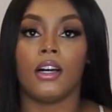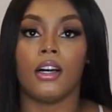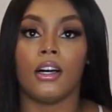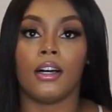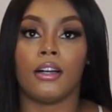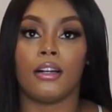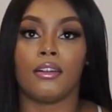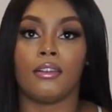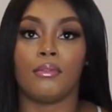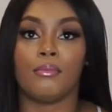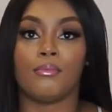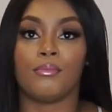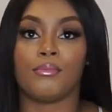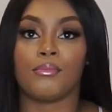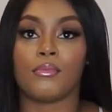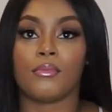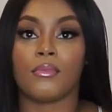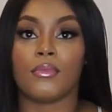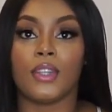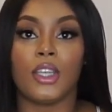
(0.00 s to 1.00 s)
um
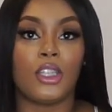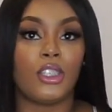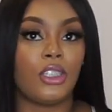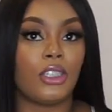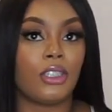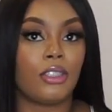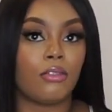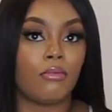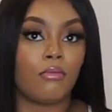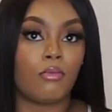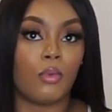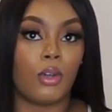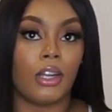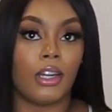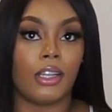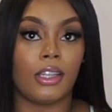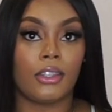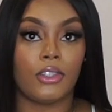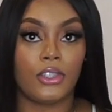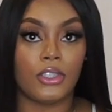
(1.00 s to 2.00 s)
just wear
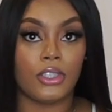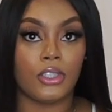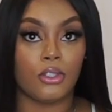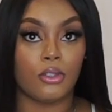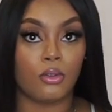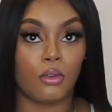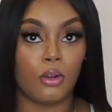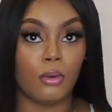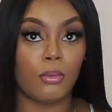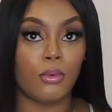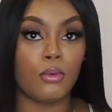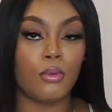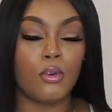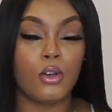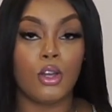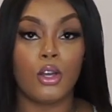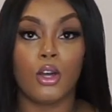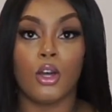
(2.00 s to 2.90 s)
it just normal.